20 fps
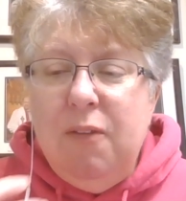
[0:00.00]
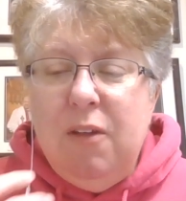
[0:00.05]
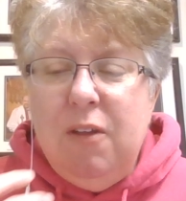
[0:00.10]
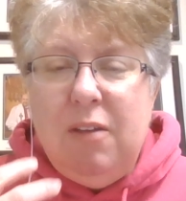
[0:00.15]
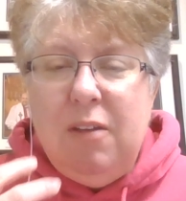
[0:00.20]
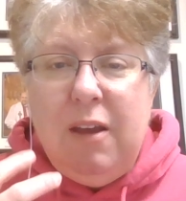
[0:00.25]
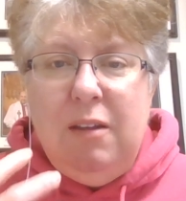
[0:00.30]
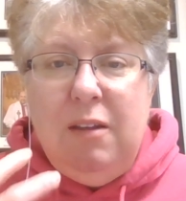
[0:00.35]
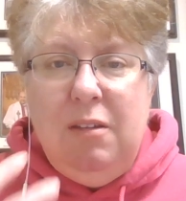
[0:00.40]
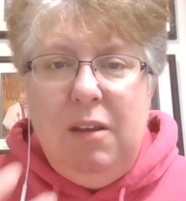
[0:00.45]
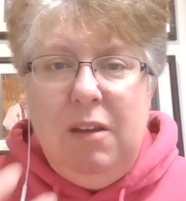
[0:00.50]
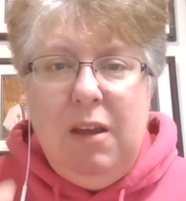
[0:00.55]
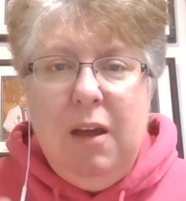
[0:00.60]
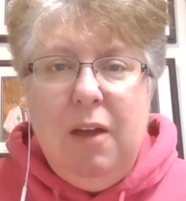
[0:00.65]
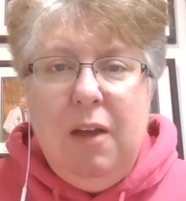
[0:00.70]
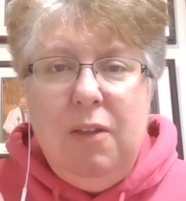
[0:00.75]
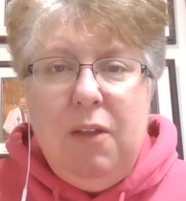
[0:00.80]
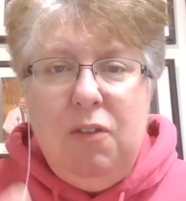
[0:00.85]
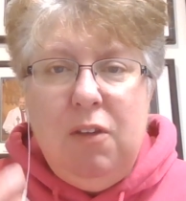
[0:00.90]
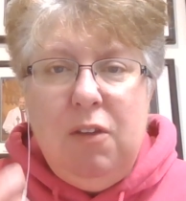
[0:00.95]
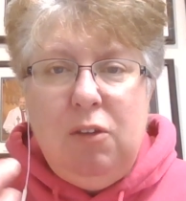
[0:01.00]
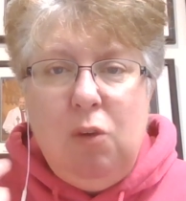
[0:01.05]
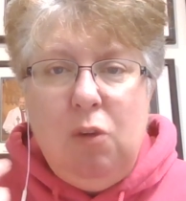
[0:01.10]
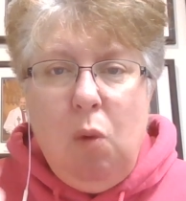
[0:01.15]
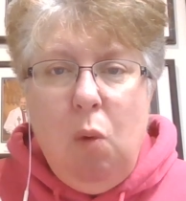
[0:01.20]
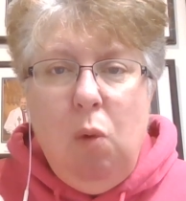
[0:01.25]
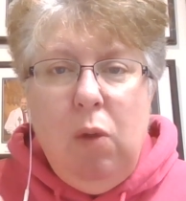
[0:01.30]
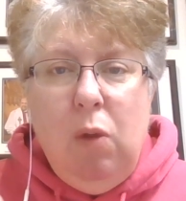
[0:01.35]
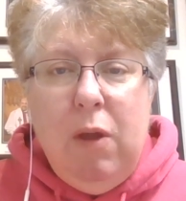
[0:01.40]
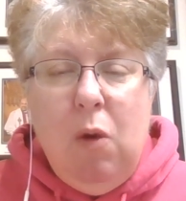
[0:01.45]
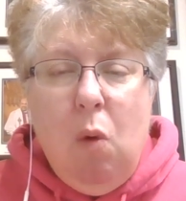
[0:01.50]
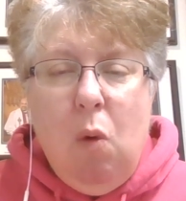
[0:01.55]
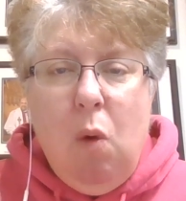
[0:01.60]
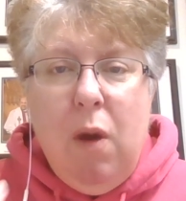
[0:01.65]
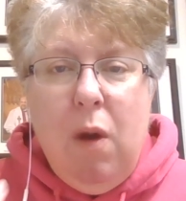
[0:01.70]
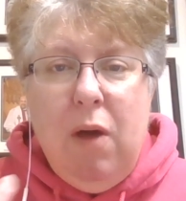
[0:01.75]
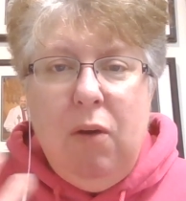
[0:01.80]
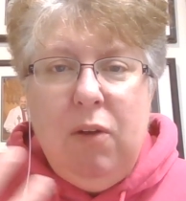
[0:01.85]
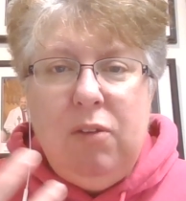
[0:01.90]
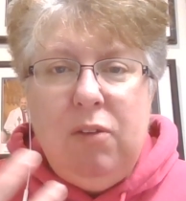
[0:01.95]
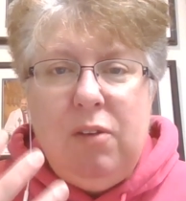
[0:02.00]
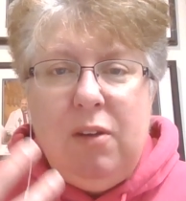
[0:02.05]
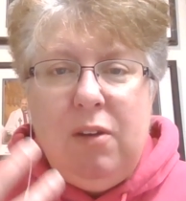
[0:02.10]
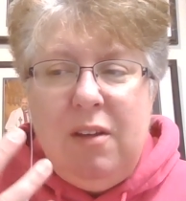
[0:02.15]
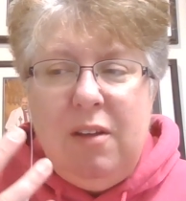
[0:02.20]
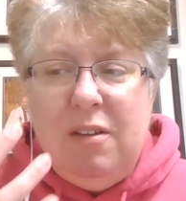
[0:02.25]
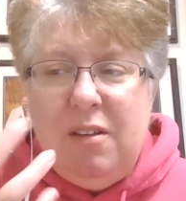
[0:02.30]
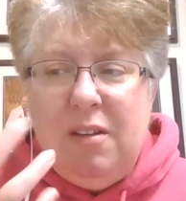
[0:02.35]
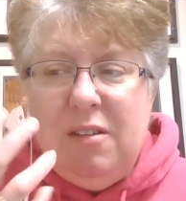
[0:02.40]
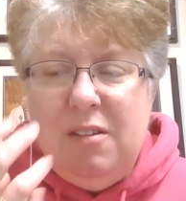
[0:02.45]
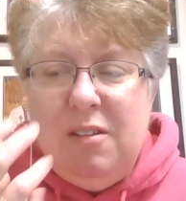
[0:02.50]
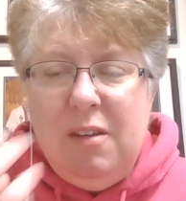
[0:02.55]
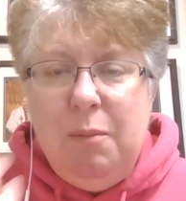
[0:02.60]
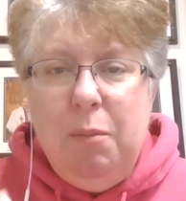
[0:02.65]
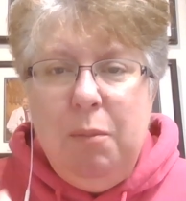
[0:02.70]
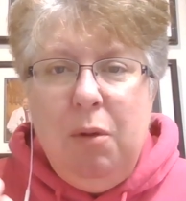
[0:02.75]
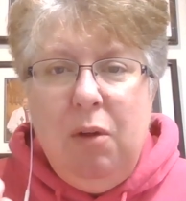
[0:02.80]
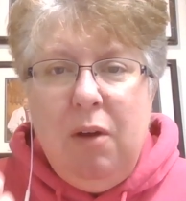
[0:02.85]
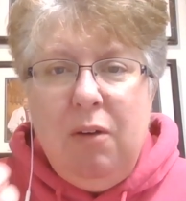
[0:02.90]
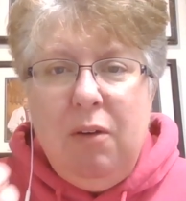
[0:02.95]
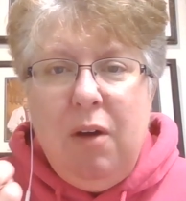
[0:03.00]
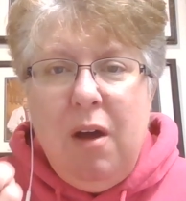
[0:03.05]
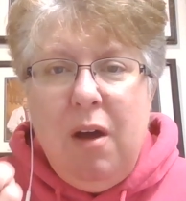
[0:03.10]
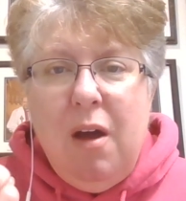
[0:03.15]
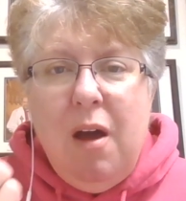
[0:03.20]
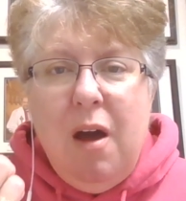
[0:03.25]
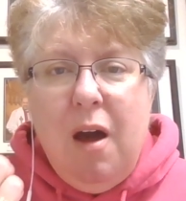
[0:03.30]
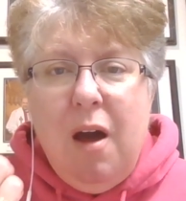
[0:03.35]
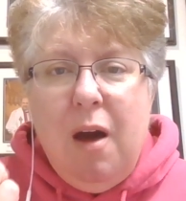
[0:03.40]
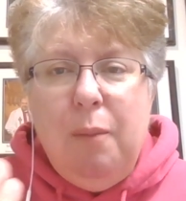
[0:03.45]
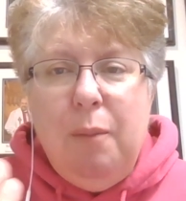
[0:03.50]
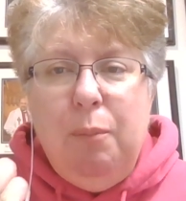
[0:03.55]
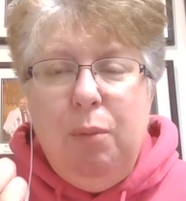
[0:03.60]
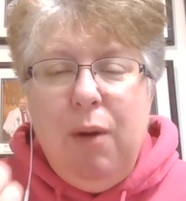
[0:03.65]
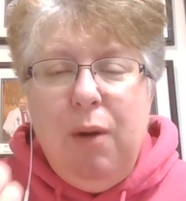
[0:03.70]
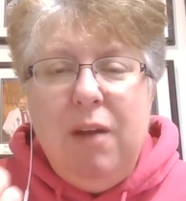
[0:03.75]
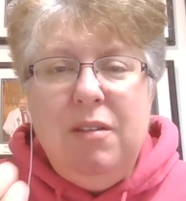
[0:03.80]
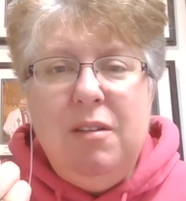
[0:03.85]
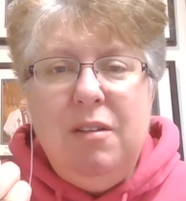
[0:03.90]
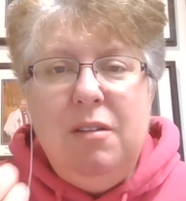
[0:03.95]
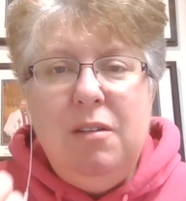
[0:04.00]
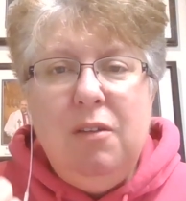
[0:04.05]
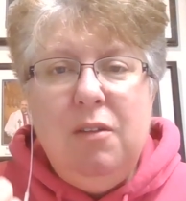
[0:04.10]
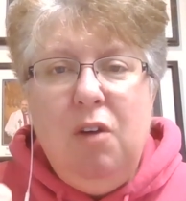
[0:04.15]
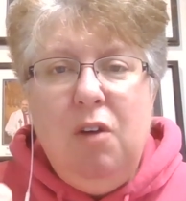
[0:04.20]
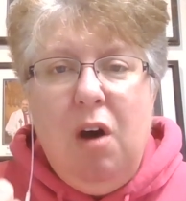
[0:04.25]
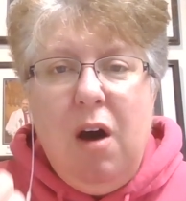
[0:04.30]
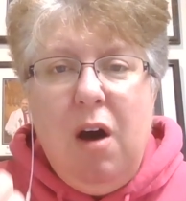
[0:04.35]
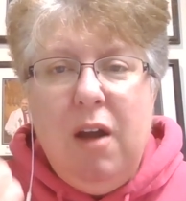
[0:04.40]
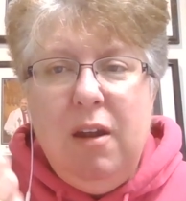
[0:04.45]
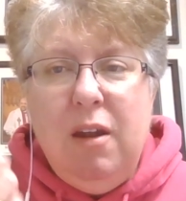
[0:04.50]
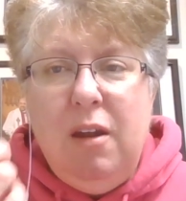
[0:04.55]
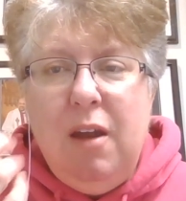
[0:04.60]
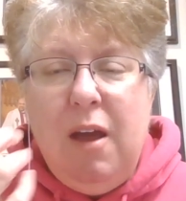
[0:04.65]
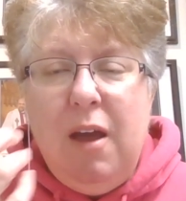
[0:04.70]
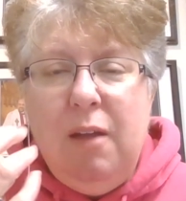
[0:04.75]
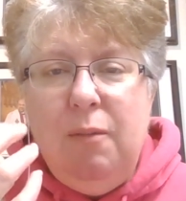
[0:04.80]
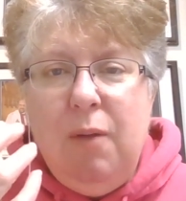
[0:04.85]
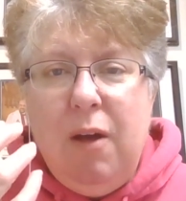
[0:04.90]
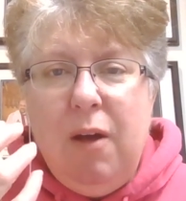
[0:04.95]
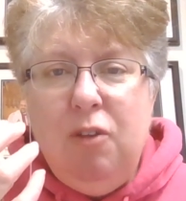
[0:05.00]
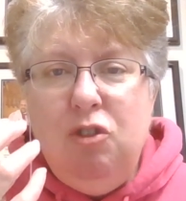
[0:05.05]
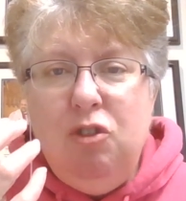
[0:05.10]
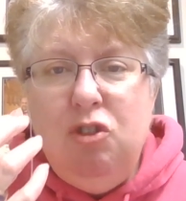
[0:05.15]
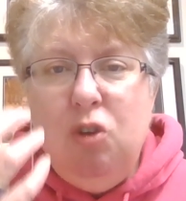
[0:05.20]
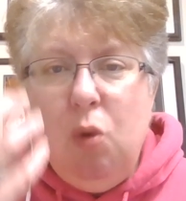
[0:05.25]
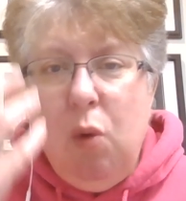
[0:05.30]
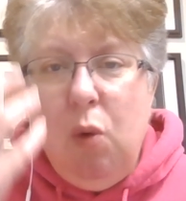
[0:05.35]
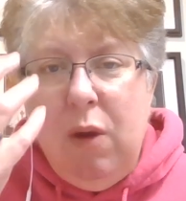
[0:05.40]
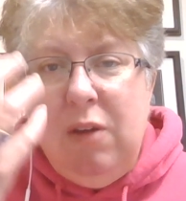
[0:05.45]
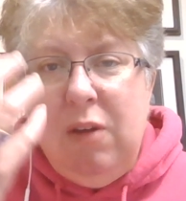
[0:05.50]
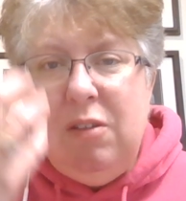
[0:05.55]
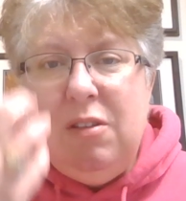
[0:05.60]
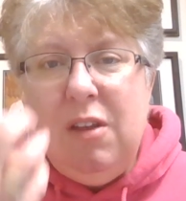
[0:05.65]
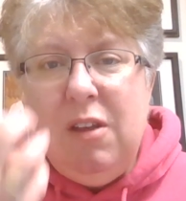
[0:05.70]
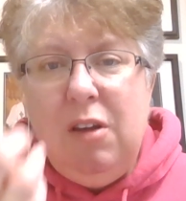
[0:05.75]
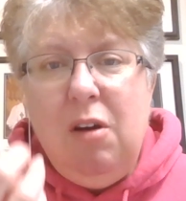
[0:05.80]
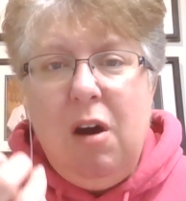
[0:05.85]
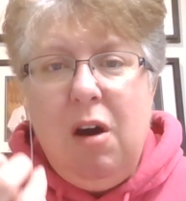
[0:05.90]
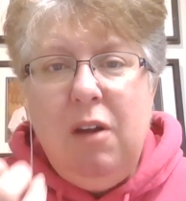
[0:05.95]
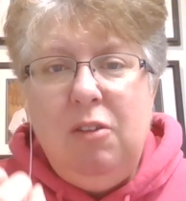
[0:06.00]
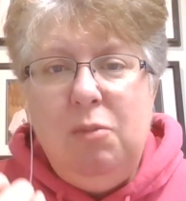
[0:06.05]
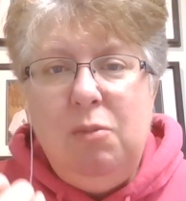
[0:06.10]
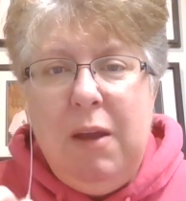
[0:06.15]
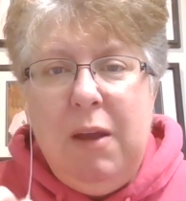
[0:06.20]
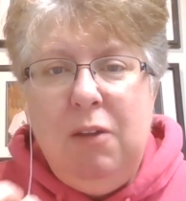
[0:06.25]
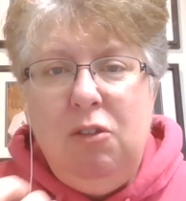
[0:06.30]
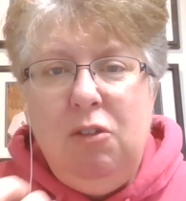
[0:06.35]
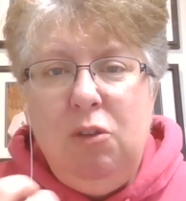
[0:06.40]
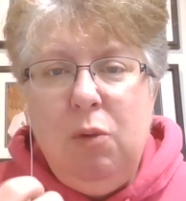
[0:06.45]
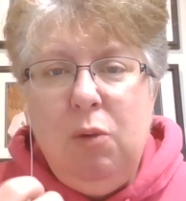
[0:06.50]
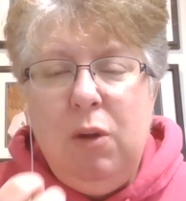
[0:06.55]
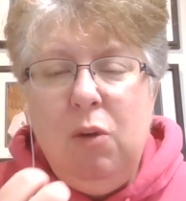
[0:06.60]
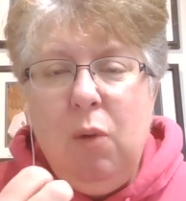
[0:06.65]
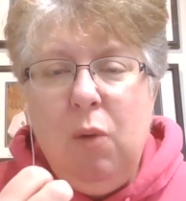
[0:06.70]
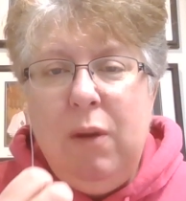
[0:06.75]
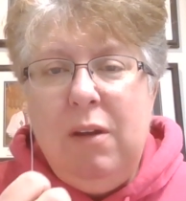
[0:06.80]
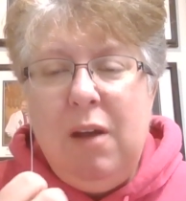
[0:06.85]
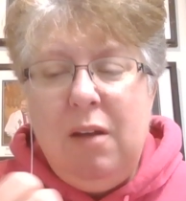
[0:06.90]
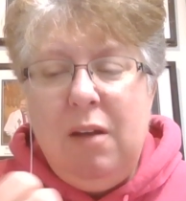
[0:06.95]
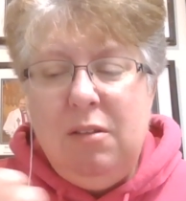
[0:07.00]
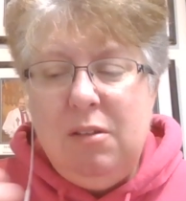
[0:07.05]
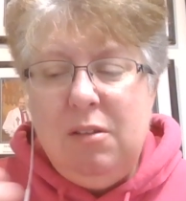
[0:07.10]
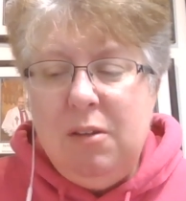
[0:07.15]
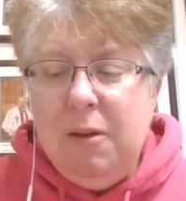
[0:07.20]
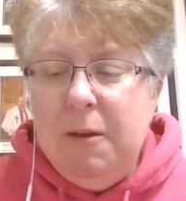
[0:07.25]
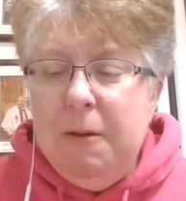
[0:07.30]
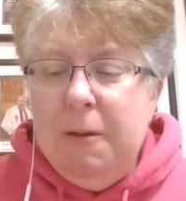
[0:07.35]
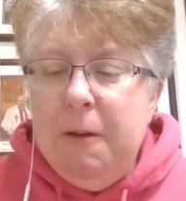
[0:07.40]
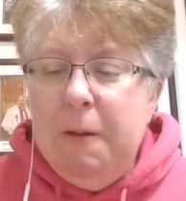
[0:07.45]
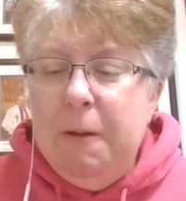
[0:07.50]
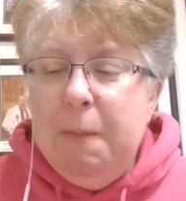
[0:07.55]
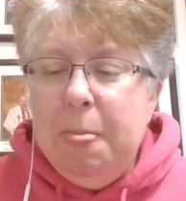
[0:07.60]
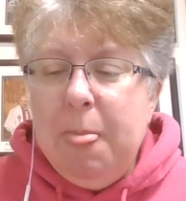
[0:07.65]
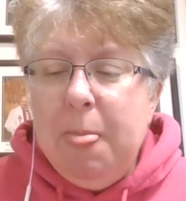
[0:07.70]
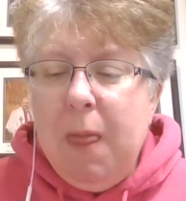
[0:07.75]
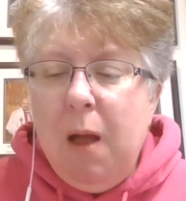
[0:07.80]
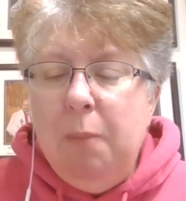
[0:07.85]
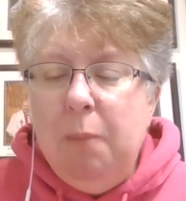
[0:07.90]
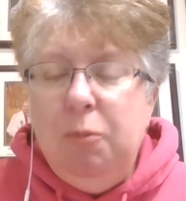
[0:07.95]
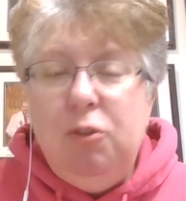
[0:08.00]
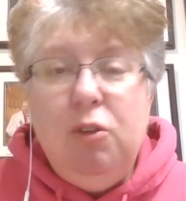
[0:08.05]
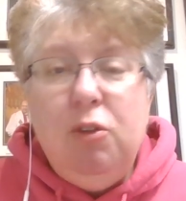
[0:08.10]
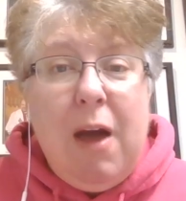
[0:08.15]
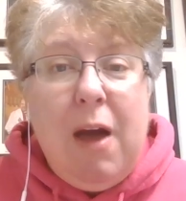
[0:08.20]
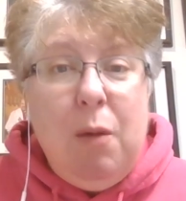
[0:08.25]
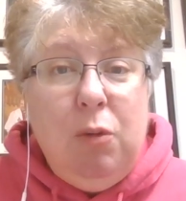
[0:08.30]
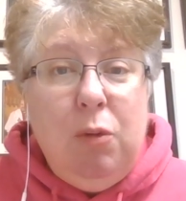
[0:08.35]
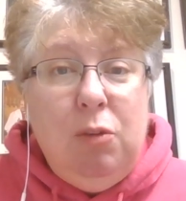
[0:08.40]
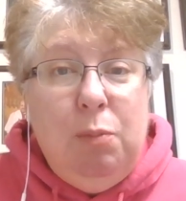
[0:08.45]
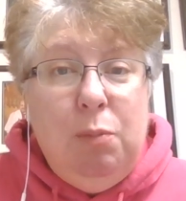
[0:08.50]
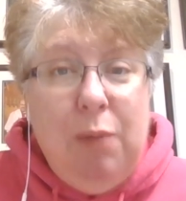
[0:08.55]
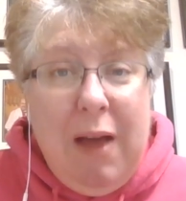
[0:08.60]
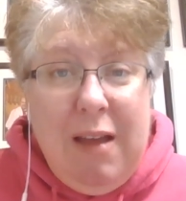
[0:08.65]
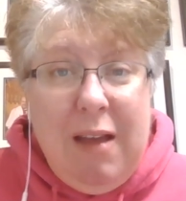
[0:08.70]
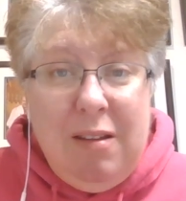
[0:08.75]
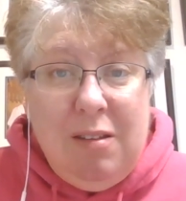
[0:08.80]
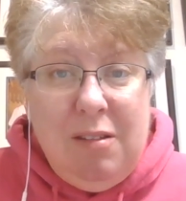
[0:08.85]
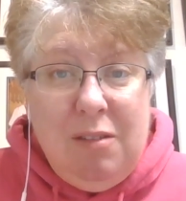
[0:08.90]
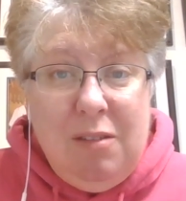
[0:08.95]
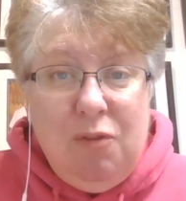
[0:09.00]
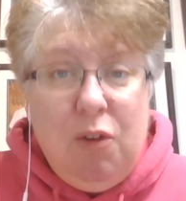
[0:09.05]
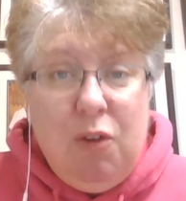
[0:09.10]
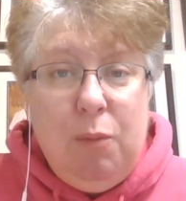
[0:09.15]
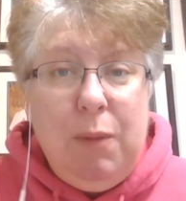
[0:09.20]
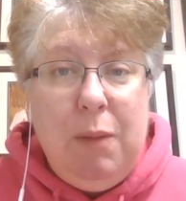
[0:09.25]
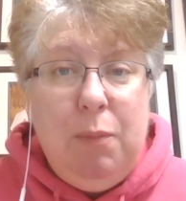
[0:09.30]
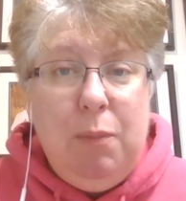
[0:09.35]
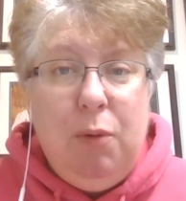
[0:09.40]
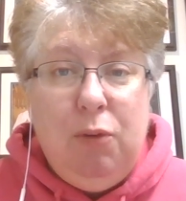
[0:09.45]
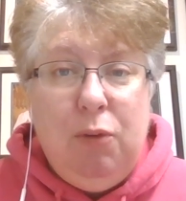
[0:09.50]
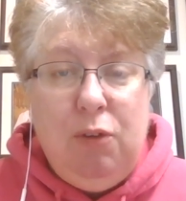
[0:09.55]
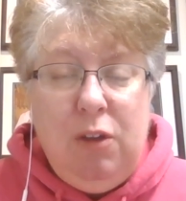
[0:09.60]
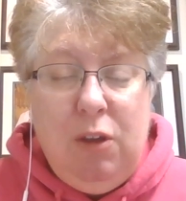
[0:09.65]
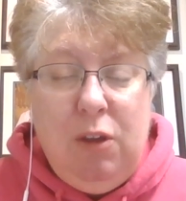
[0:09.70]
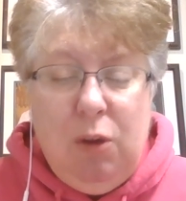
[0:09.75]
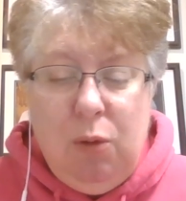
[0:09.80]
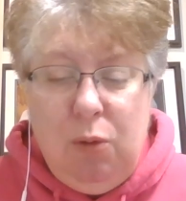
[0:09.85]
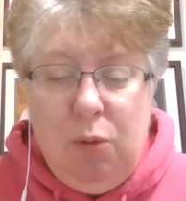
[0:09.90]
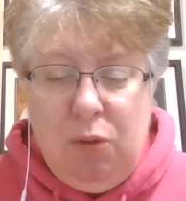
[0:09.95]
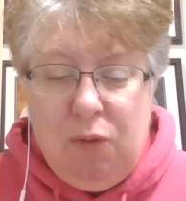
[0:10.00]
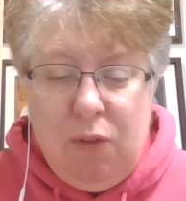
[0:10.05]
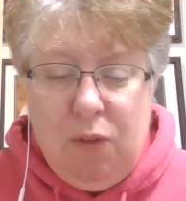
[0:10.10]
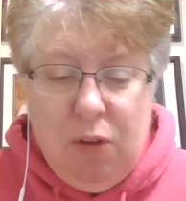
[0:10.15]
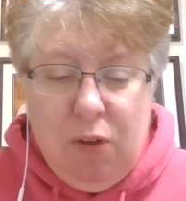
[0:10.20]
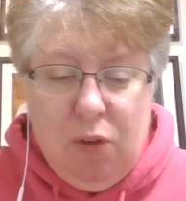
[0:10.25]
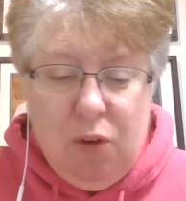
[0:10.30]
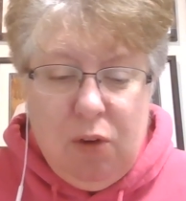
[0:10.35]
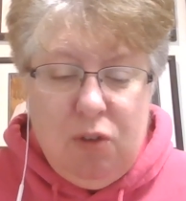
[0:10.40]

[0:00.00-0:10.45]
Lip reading: This idea that this holy oil is a symbol of a presence of God, and a choice that God has made to anoint us. So that was blessed for people to use, for the